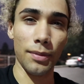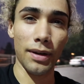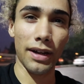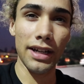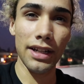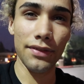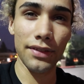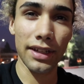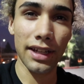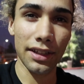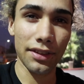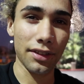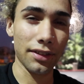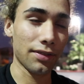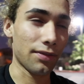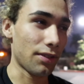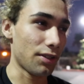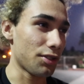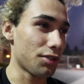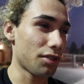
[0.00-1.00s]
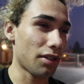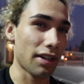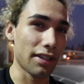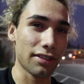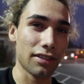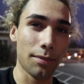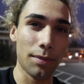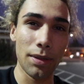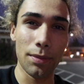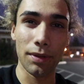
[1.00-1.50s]
might even get this first try.
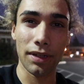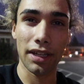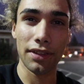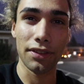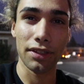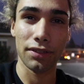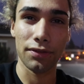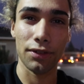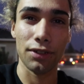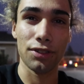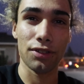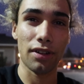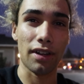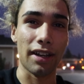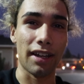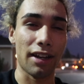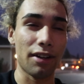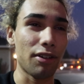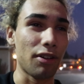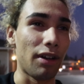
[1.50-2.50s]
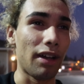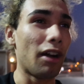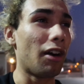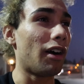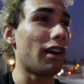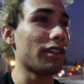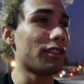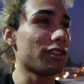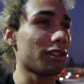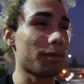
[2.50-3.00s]
Some people get this first try, I don't know how,
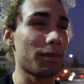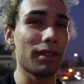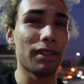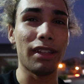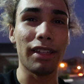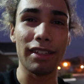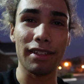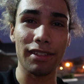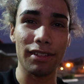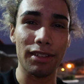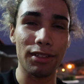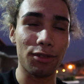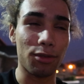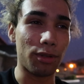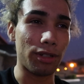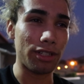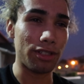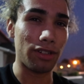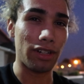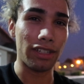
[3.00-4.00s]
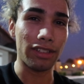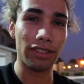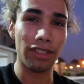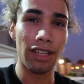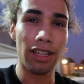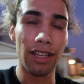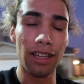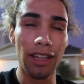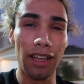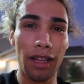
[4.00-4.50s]
it took me like 20 tries.
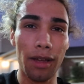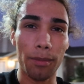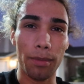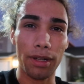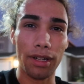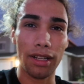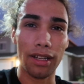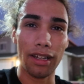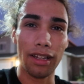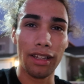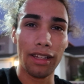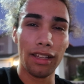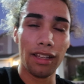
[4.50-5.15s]
But